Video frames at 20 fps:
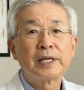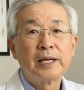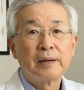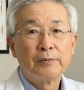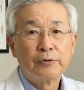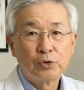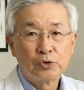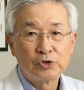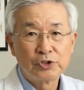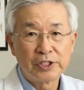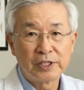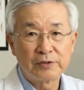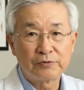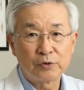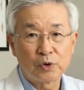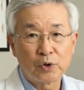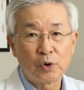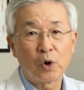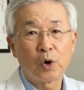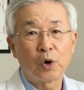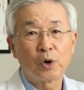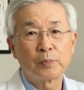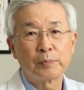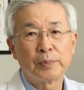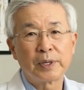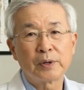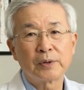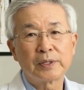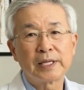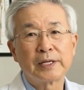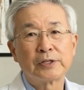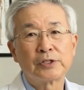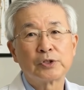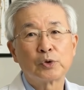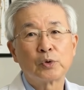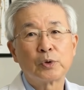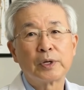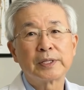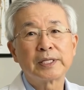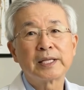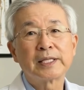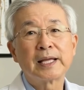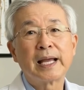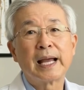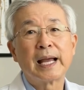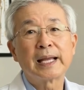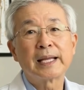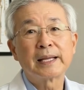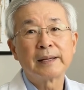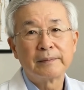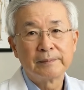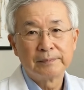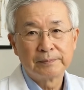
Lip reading: if you sit for long periods during the day.